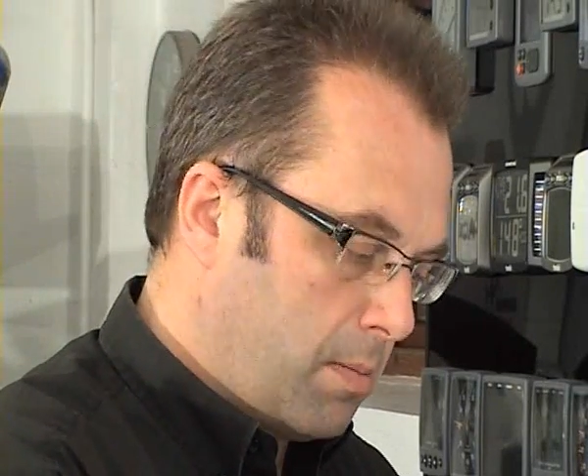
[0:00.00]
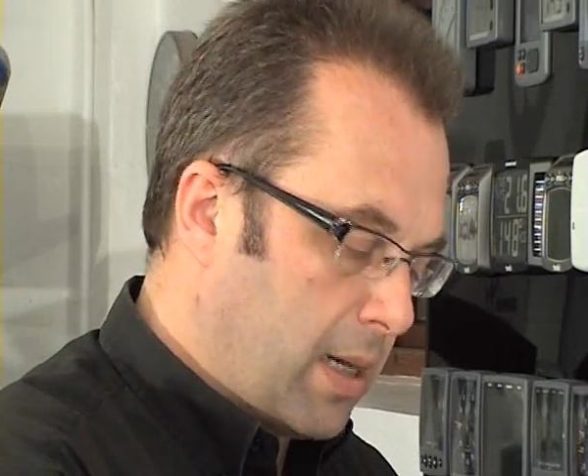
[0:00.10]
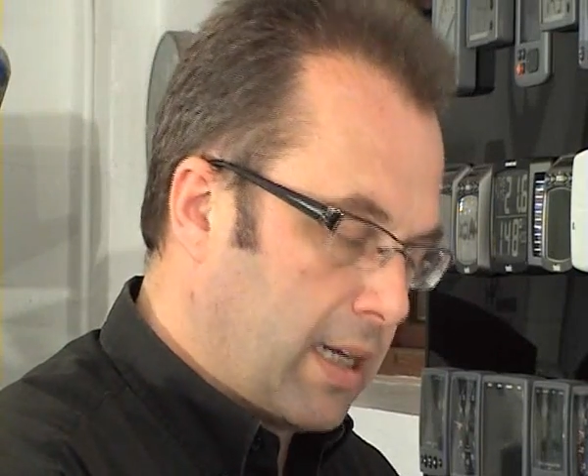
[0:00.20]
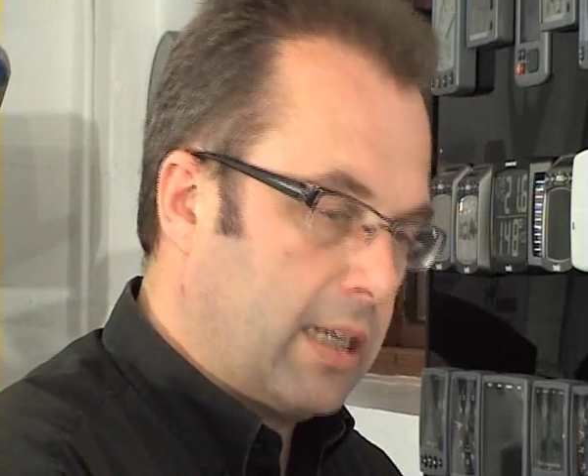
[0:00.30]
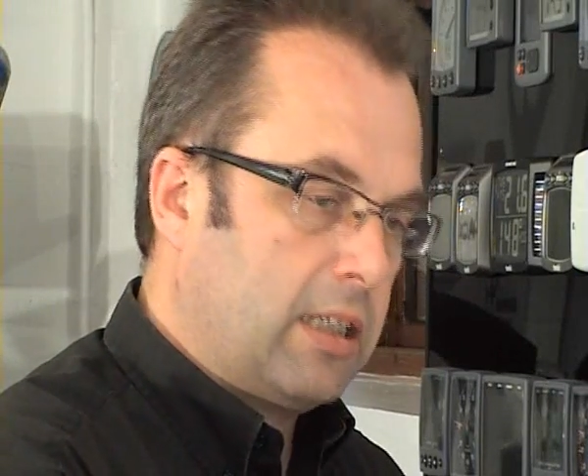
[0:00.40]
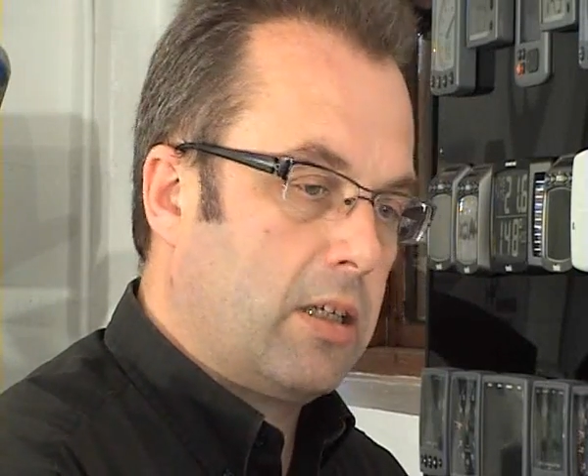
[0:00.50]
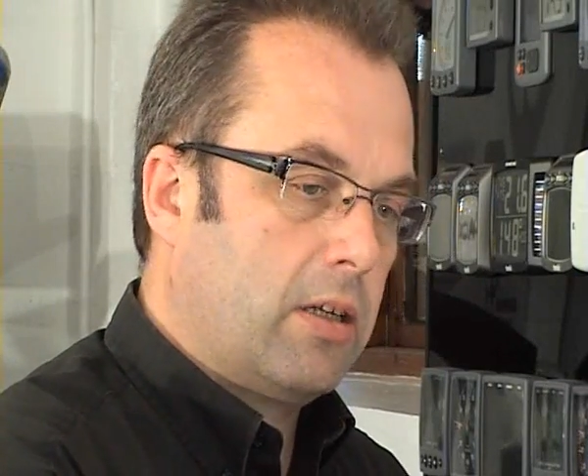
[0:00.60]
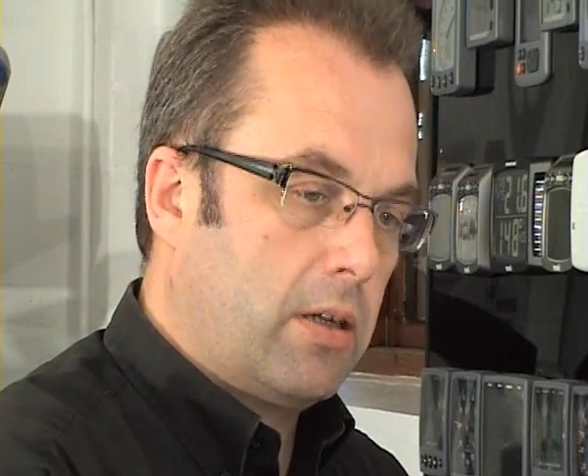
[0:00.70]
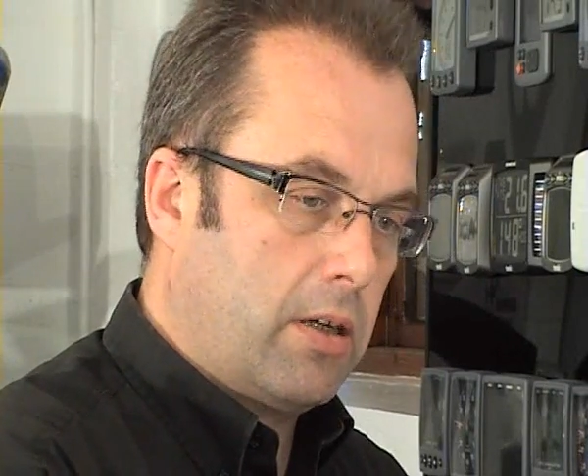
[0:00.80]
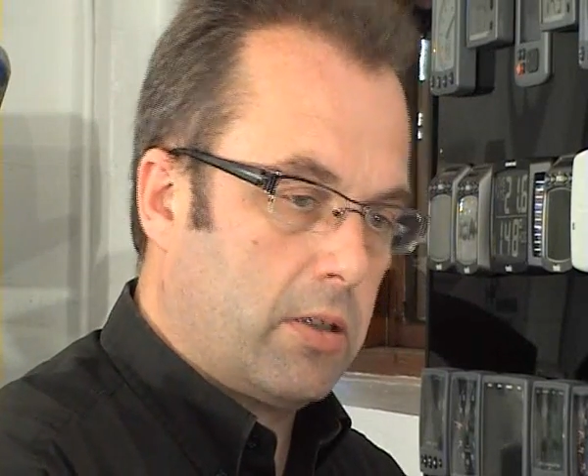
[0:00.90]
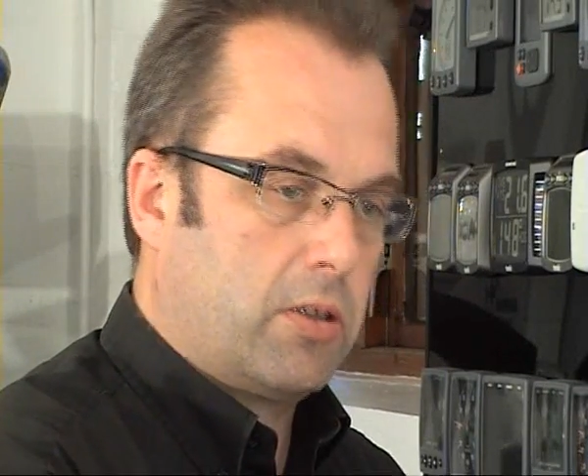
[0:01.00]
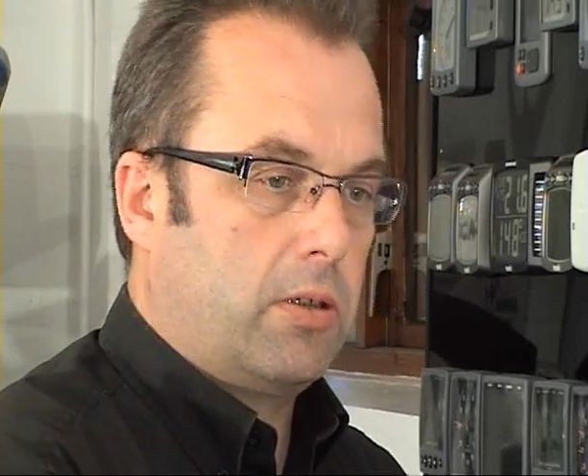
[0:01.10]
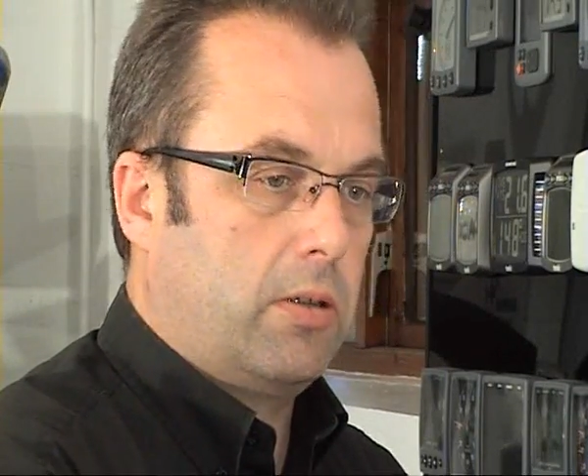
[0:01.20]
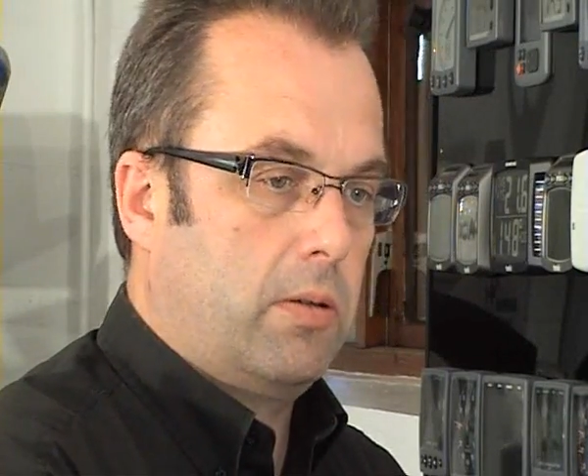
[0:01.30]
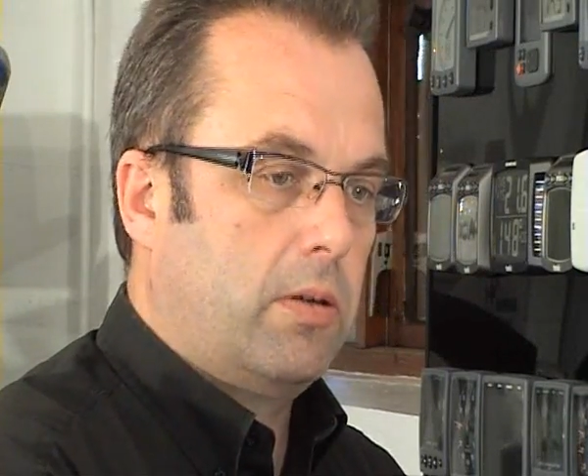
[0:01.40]
magnetic or
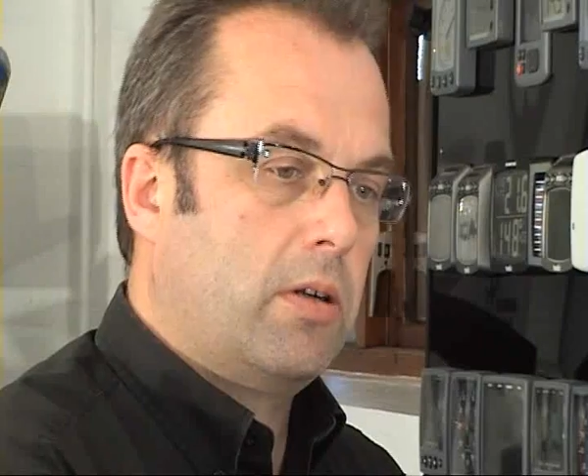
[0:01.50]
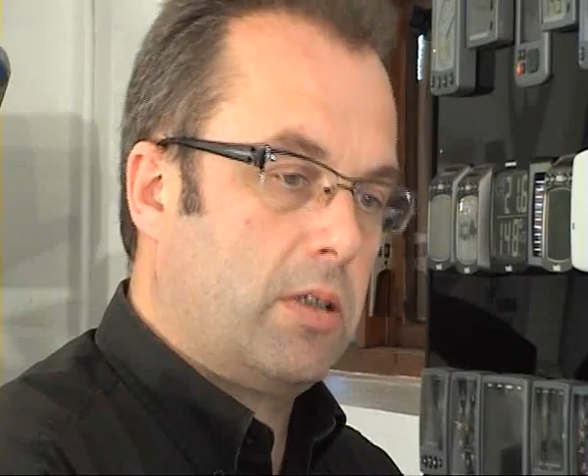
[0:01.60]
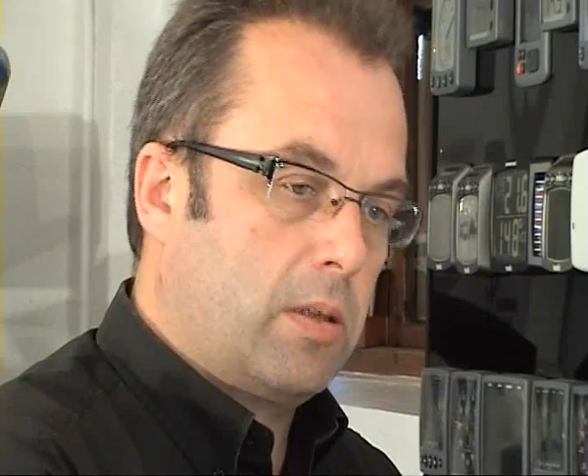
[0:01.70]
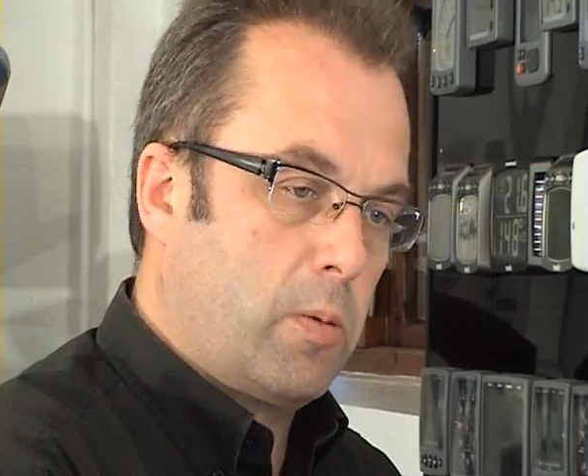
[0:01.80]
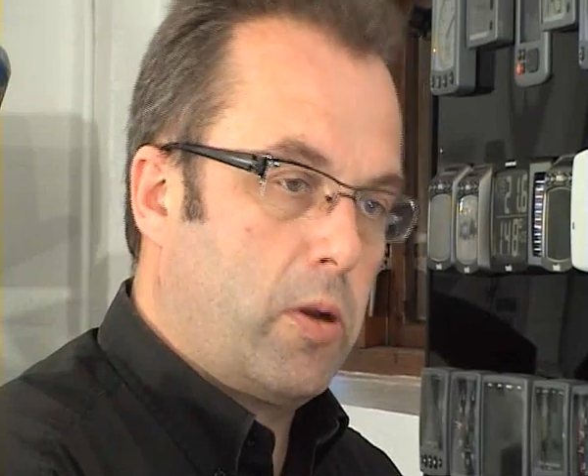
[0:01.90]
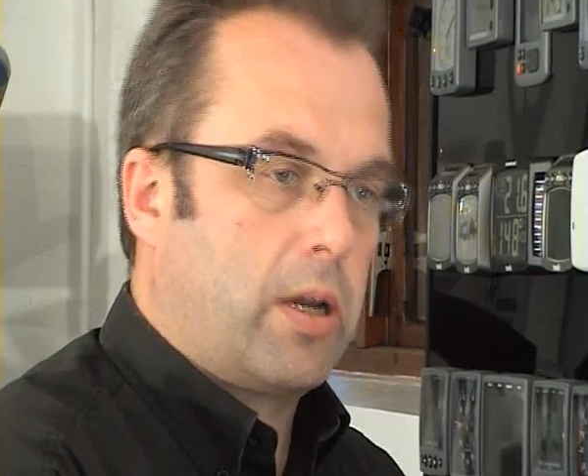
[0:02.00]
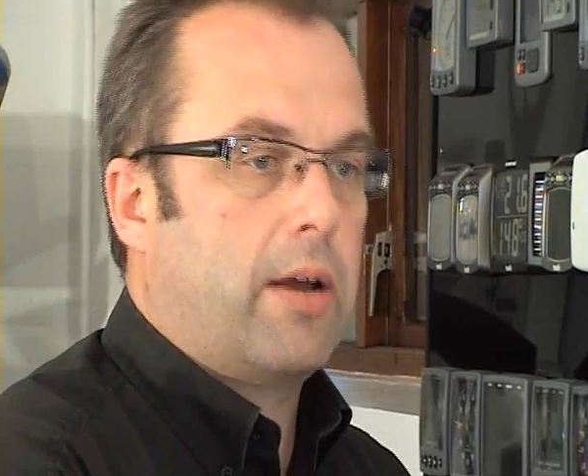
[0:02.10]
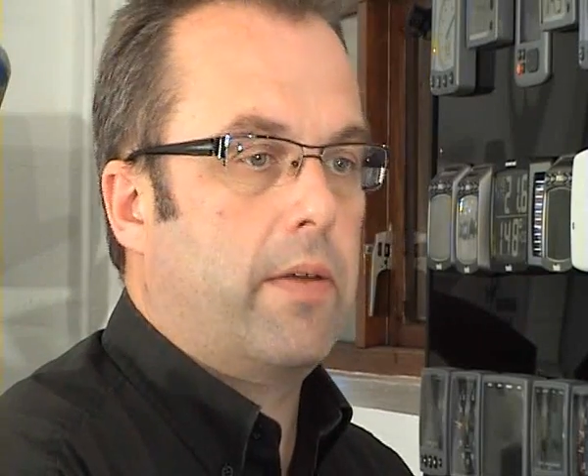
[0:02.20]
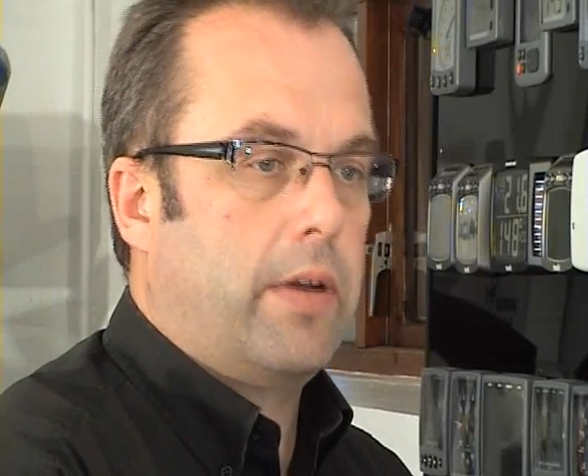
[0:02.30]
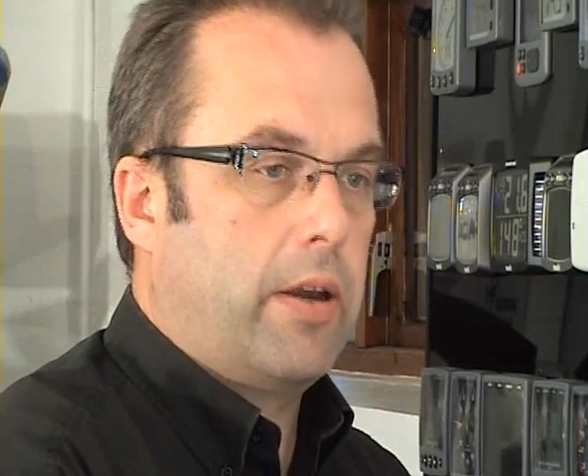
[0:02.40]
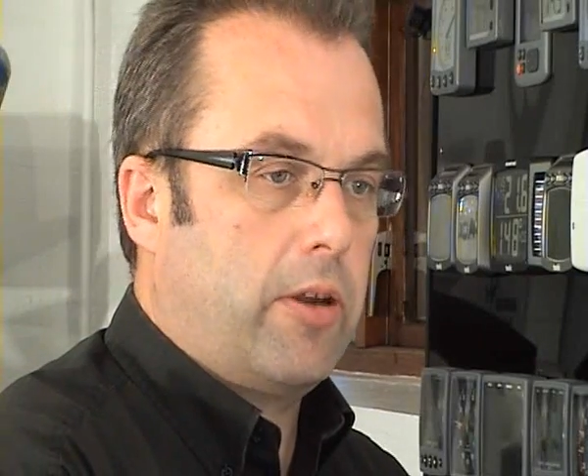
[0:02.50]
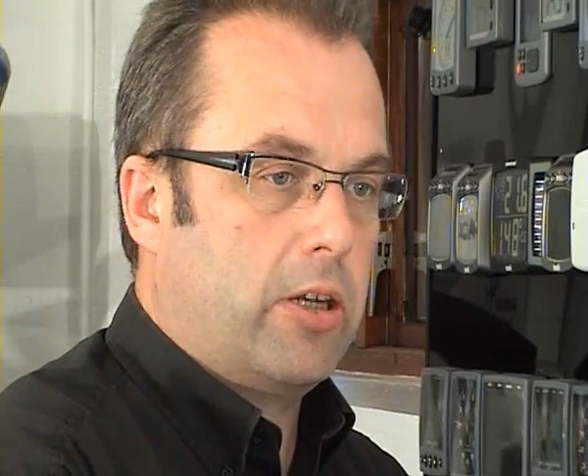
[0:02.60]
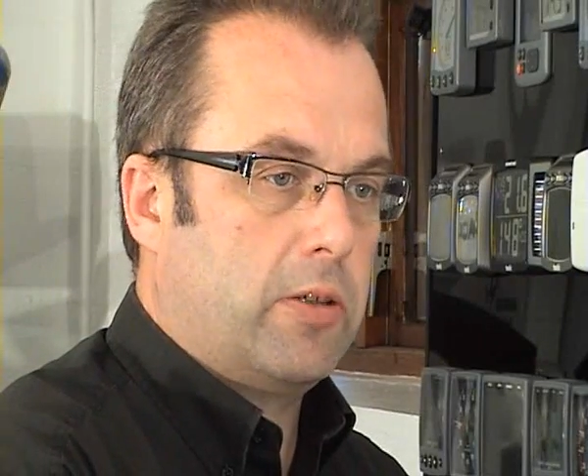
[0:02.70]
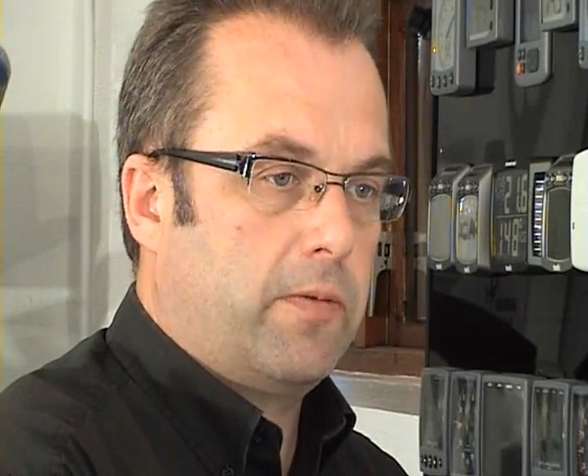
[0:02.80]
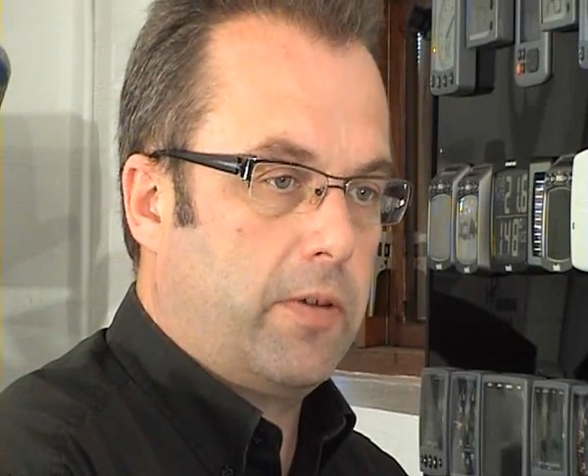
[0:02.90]
true, because it will work out the
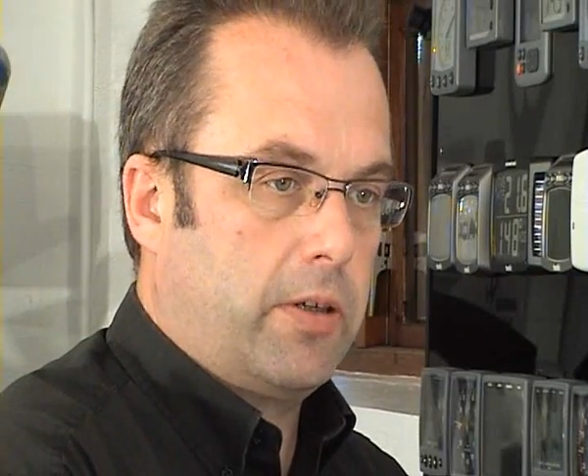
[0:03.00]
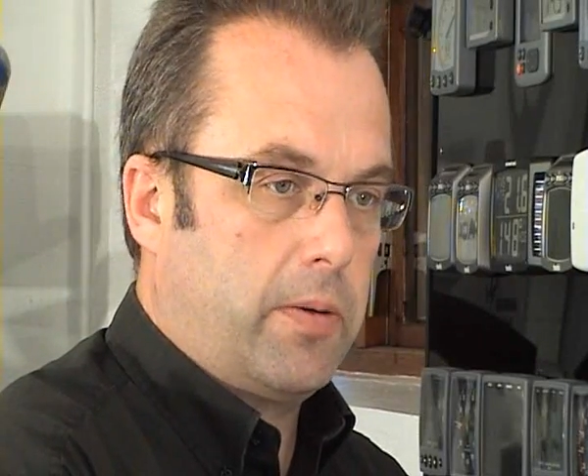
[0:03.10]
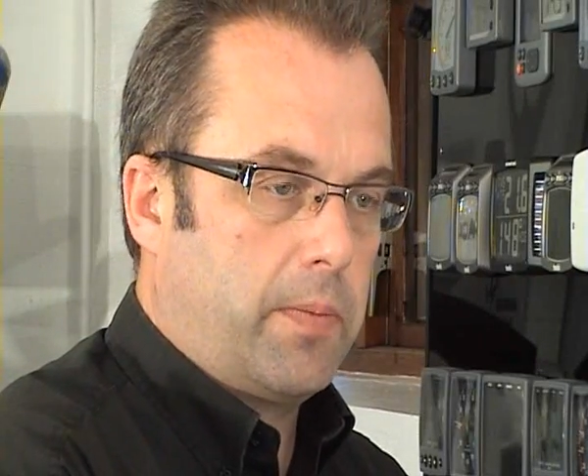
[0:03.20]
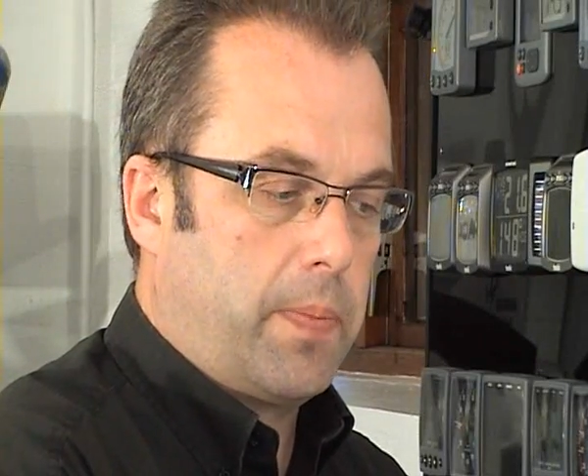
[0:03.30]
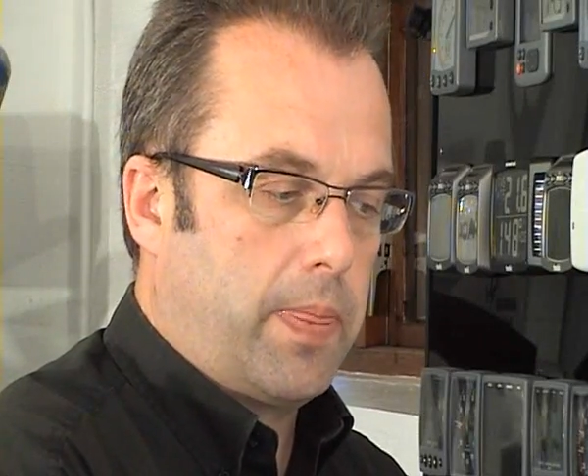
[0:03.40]
variation for you.